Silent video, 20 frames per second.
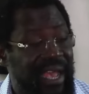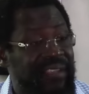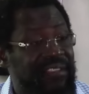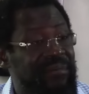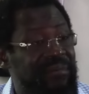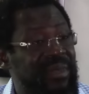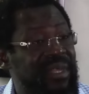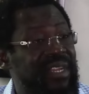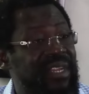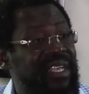has
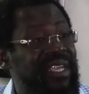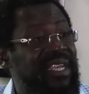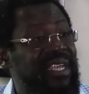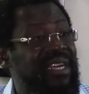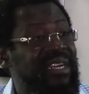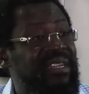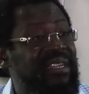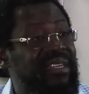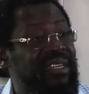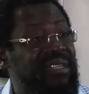been
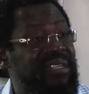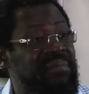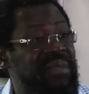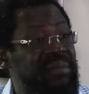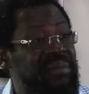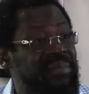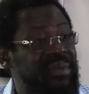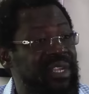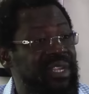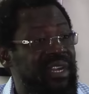
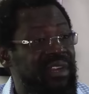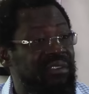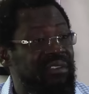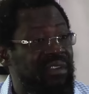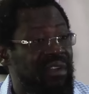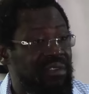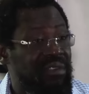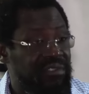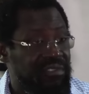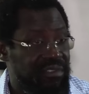irredeemably
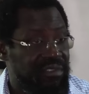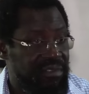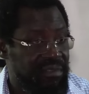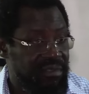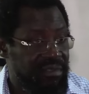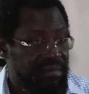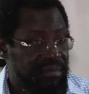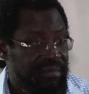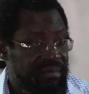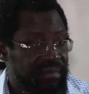lost.
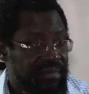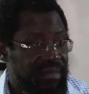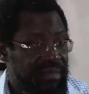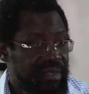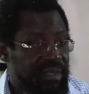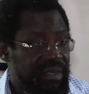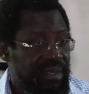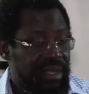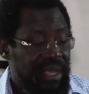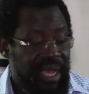
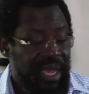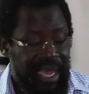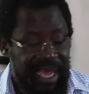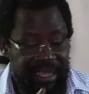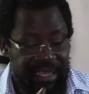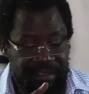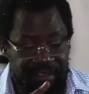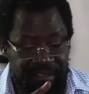I